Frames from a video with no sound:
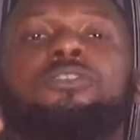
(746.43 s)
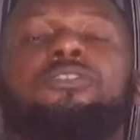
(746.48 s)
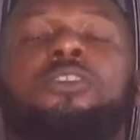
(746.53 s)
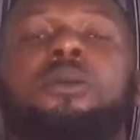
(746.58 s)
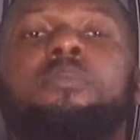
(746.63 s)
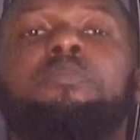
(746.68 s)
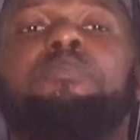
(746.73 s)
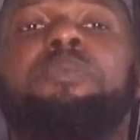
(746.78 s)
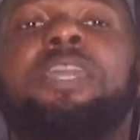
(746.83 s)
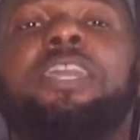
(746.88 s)

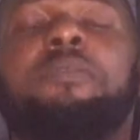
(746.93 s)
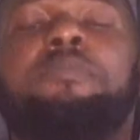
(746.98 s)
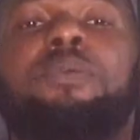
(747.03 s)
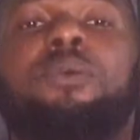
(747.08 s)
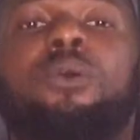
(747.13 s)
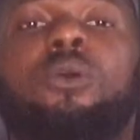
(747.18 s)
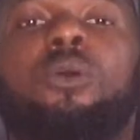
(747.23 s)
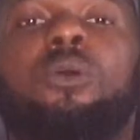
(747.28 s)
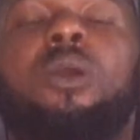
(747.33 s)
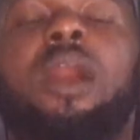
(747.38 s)
Some
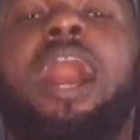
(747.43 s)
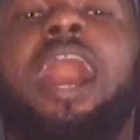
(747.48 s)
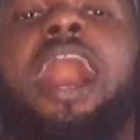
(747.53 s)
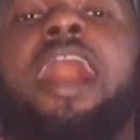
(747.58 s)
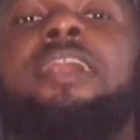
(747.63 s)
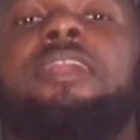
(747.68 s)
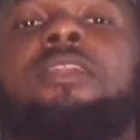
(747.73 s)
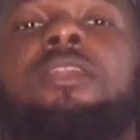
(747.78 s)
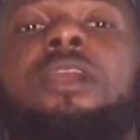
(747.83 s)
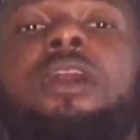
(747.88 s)
people
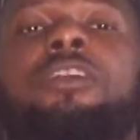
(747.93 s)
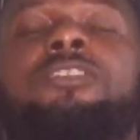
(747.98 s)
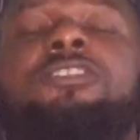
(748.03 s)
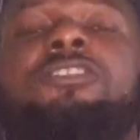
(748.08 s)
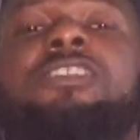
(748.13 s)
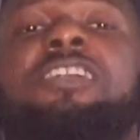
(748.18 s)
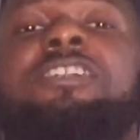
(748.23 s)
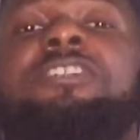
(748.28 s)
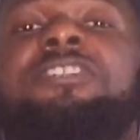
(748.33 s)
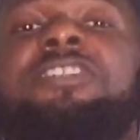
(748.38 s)
are
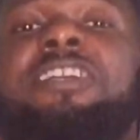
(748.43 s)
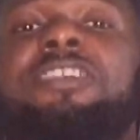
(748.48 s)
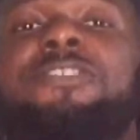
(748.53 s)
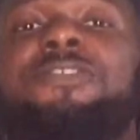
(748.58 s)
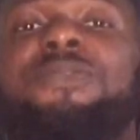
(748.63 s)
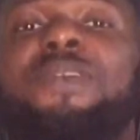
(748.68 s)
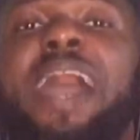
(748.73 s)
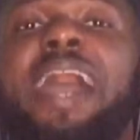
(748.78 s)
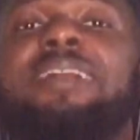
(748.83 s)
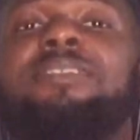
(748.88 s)
lost in
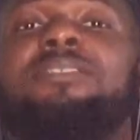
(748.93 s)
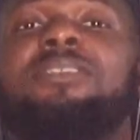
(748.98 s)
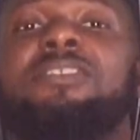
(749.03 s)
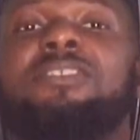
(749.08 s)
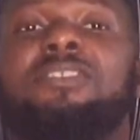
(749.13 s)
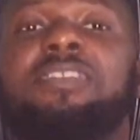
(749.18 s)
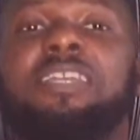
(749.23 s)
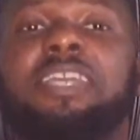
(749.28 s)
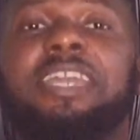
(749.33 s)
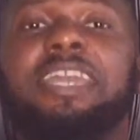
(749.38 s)
this
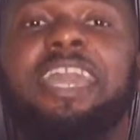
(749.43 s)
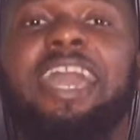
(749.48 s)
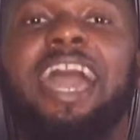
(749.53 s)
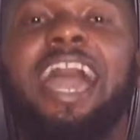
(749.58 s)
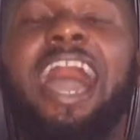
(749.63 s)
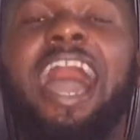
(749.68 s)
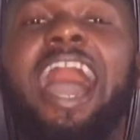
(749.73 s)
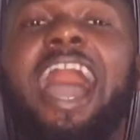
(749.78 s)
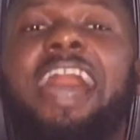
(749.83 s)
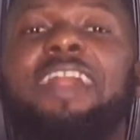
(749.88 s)
fantasy,
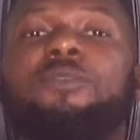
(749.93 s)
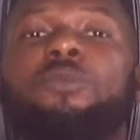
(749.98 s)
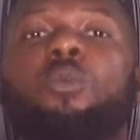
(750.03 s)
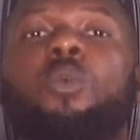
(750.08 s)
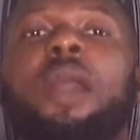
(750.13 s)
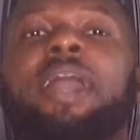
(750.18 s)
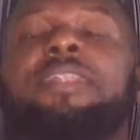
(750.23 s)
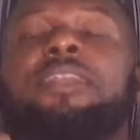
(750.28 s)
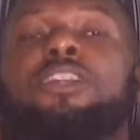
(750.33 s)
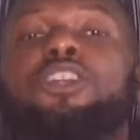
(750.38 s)
and
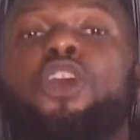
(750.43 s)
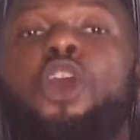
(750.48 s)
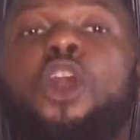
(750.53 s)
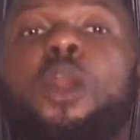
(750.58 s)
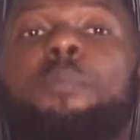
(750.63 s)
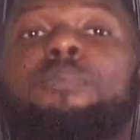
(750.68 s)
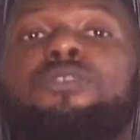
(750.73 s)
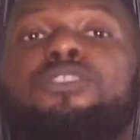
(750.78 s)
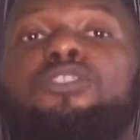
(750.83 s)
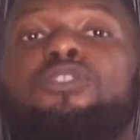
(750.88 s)
when it
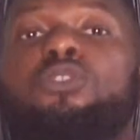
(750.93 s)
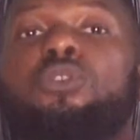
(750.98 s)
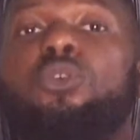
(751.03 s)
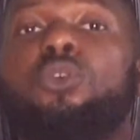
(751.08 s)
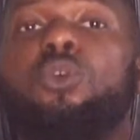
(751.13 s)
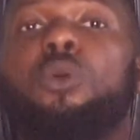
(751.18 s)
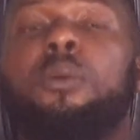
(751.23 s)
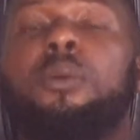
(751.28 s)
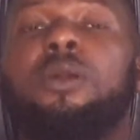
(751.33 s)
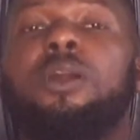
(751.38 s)
comes
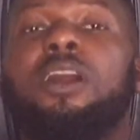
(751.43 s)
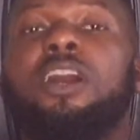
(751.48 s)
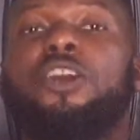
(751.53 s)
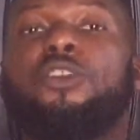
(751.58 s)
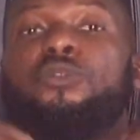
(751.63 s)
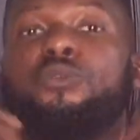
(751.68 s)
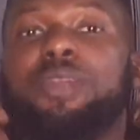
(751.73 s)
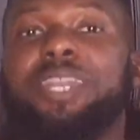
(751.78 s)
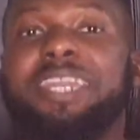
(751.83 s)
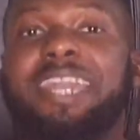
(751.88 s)
to
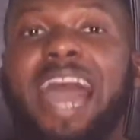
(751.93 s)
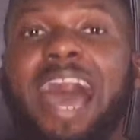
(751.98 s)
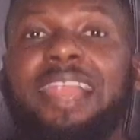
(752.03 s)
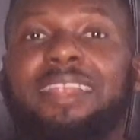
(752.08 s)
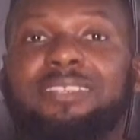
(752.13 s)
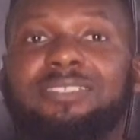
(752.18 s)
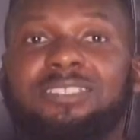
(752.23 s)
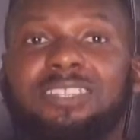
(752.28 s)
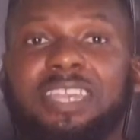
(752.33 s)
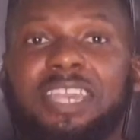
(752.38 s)

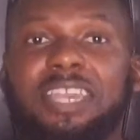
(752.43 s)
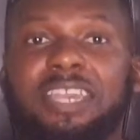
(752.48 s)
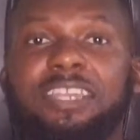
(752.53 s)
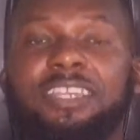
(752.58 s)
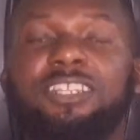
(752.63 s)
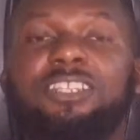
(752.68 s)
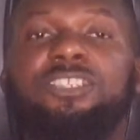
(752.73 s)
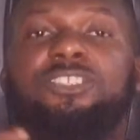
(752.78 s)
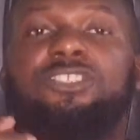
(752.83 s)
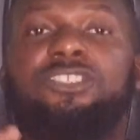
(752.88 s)

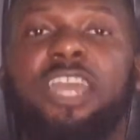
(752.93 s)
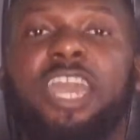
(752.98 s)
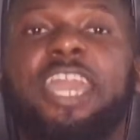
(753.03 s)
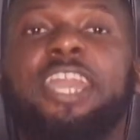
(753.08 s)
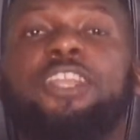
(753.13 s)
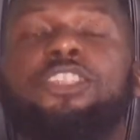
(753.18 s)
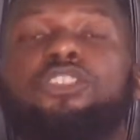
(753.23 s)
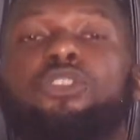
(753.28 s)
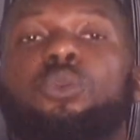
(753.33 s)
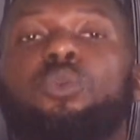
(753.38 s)
reality,
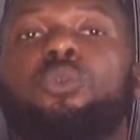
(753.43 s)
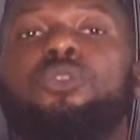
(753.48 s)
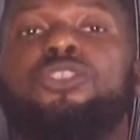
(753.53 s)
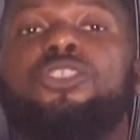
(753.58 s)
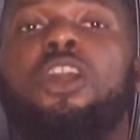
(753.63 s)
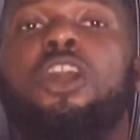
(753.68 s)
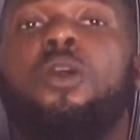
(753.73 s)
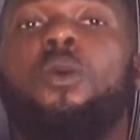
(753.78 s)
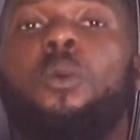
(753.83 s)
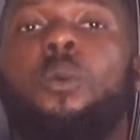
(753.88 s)
they do
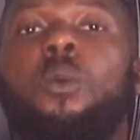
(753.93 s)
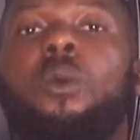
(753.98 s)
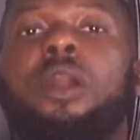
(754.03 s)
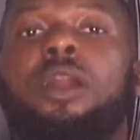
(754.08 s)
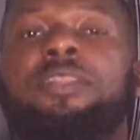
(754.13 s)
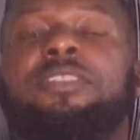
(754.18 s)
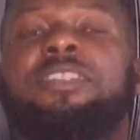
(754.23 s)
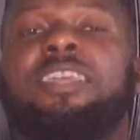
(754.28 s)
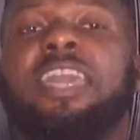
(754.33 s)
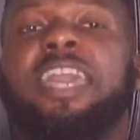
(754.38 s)
not
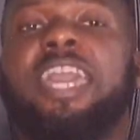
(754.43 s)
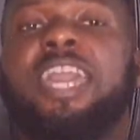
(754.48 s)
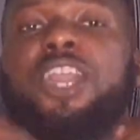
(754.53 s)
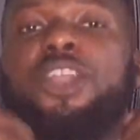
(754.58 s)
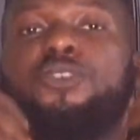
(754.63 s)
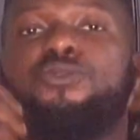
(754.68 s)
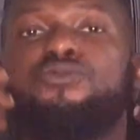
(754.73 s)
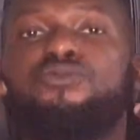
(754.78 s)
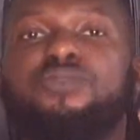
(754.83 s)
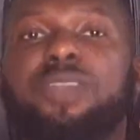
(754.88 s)
want
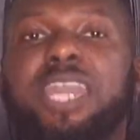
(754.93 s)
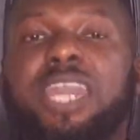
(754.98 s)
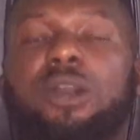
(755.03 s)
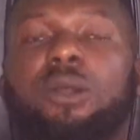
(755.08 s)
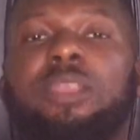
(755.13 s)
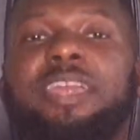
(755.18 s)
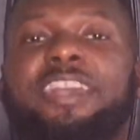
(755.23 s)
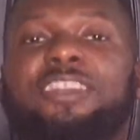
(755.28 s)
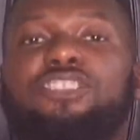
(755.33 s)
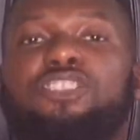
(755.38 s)
a
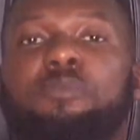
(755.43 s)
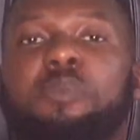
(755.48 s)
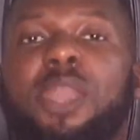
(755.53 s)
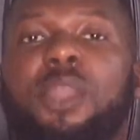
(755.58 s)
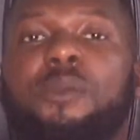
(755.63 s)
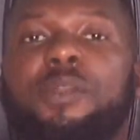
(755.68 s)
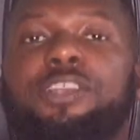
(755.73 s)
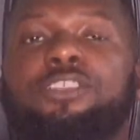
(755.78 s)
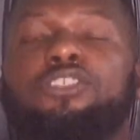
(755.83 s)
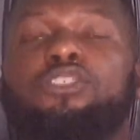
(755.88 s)
real
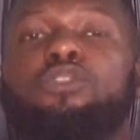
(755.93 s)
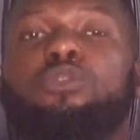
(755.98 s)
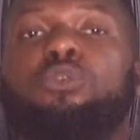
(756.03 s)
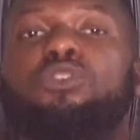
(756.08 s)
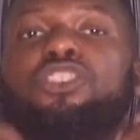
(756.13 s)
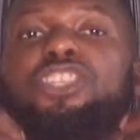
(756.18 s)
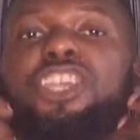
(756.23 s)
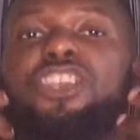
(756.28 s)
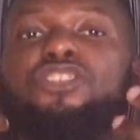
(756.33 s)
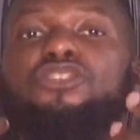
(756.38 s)
experience to
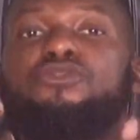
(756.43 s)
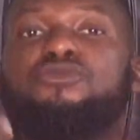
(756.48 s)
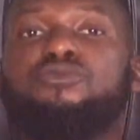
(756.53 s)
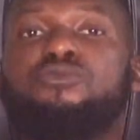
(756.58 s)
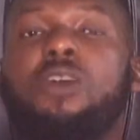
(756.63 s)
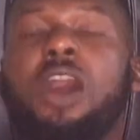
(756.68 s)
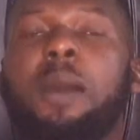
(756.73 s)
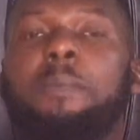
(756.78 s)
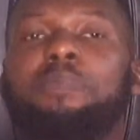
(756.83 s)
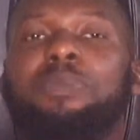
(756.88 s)

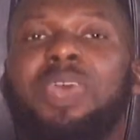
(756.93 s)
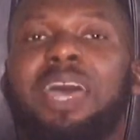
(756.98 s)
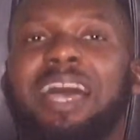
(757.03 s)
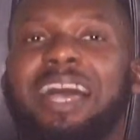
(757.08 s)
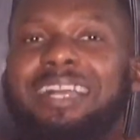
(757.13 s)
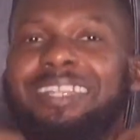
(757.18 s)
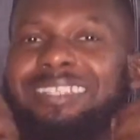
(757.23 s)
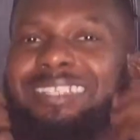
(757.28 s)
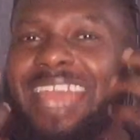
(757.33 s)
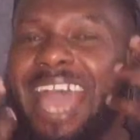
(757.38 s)
disrupt
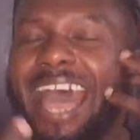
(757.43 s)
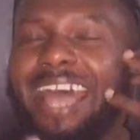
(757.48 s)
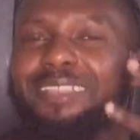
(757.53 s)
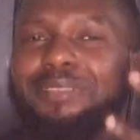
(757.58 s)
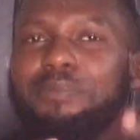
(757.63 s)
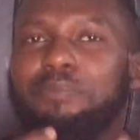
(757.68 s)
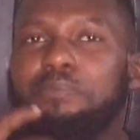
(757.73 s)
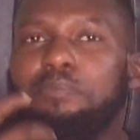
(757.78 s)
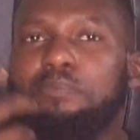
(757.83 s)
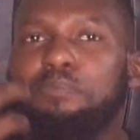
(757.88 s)

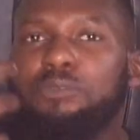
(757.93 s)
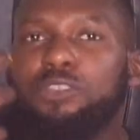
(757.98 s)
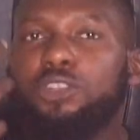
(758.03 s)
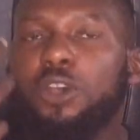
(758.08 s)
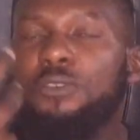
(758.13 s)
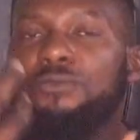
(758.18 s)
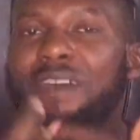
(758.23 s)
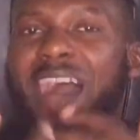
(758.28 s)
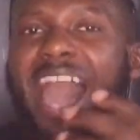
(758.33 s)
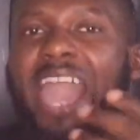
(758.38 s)
that
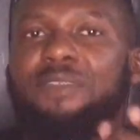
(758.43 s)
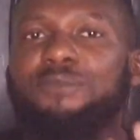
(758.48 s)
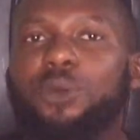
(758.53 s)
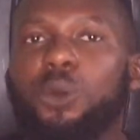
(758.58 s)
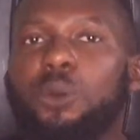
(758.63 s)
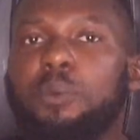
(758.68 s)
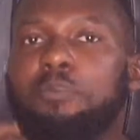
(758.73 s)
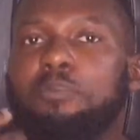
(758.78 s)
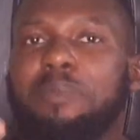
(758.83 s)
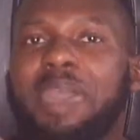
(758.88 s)

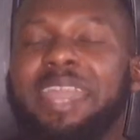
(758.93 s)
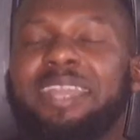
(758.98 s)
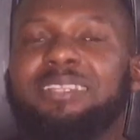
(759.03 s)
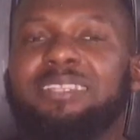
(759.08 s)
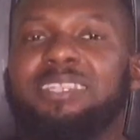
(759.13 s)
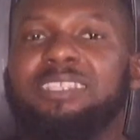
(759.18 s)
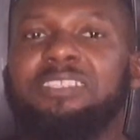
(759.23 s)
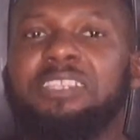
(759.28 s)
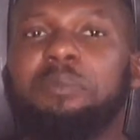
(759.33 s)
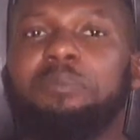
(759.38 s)
survival
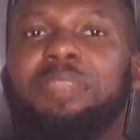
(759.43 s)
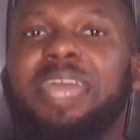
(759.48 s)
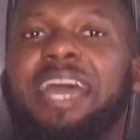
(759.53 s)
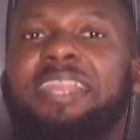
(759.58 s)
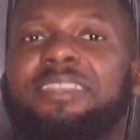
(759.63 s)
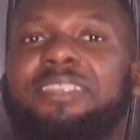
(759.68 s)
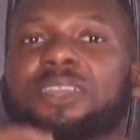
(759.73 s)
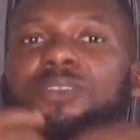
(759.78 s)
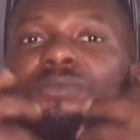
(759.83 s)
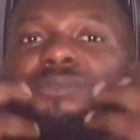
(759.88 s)
mechanism
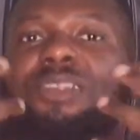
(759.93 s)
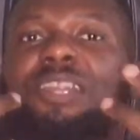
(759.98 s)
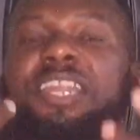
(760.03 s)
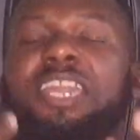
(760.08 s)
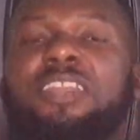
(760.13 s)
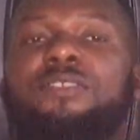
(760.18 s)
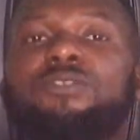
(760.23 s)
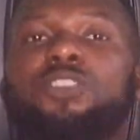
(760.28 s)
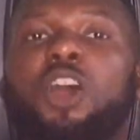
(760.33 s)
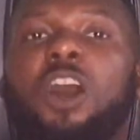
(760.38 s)
that they've
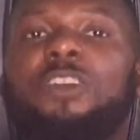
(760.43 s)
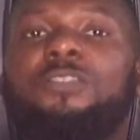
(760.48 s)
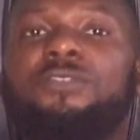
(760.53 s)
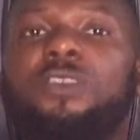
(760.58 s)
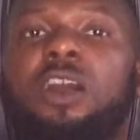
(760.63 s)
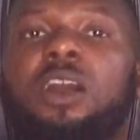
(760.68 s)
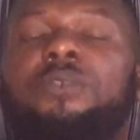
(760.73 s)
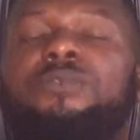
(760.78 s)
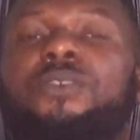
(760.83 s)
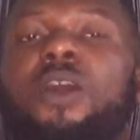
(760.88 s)
lived
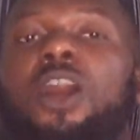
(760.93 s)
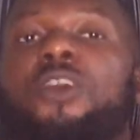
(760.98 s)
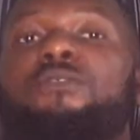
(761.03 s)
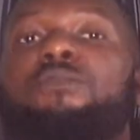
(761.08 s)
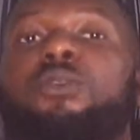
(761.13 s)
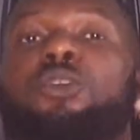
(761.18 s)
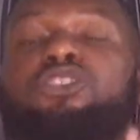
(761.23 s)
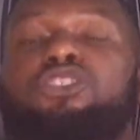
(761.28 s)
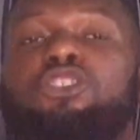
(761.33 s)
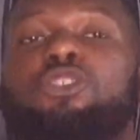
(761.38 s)
off
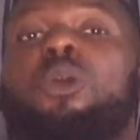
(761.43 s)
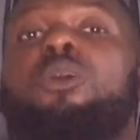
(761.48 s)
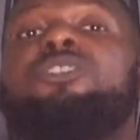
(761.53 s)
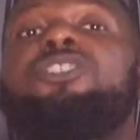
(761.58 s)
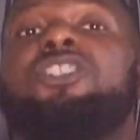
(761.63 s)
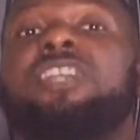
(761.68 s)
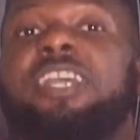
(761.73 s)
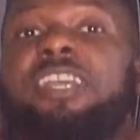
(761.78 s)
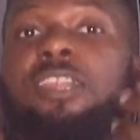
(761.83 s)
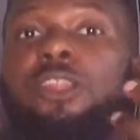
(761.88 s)
of for
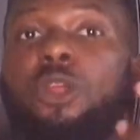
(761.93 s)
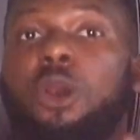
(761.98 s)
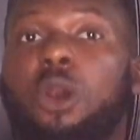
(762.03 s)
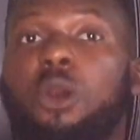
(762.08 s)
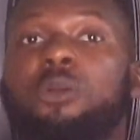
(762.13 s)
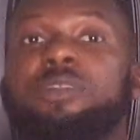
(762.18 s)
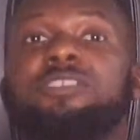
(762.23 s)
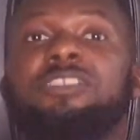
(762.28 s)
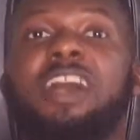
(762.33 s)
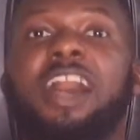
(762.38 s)
such a
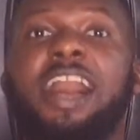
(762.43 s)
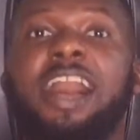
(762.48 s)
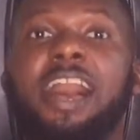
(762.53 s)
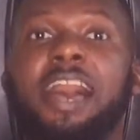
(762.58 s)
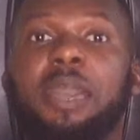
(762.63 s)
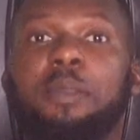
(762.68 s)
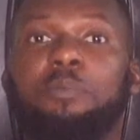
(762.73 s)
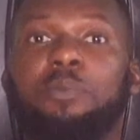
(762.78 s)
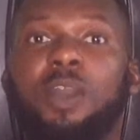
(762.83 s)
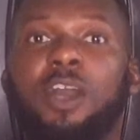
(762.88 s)
long
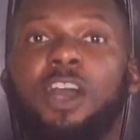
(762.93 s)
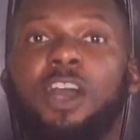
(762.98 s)
time.